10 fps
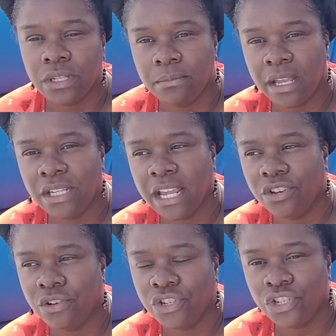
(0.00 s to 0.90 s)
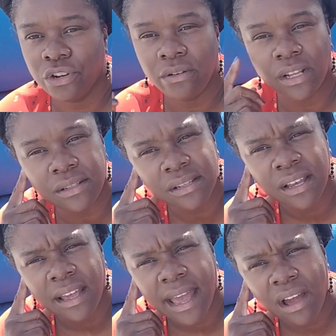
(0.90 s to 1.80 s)
to maintain your insurance?
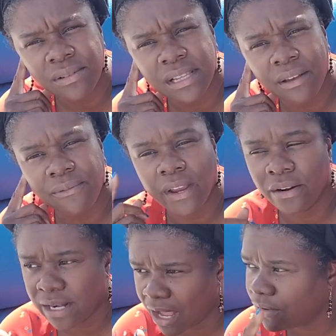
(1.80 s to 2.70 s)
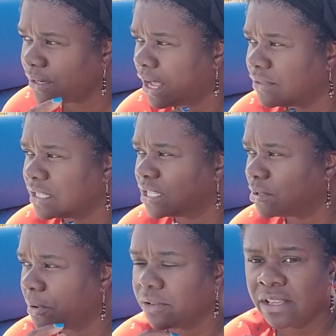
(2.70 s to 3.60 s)
How is that fair? Now this is
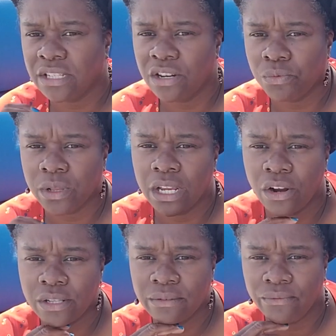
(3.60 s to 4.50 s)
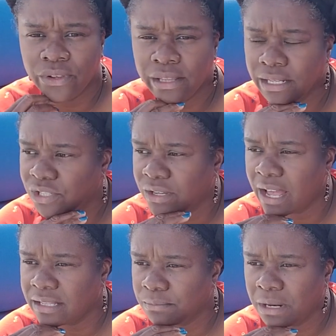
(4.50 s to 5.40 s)
the part that's going to really hurt some feelings, you
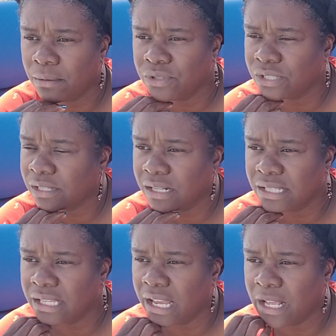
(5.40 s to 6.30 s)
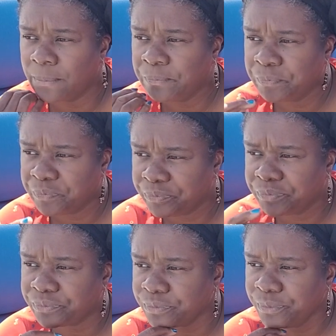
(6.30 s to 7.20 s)
guys, but I'm just going to say it.
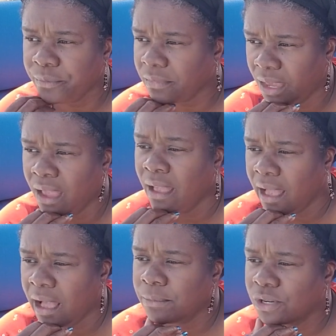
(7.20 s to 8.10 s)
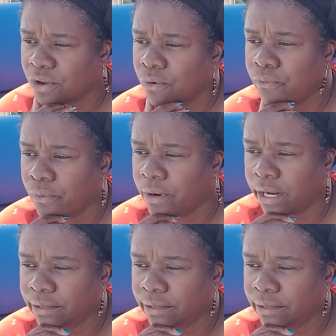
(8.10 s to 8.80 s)
I'm going to go for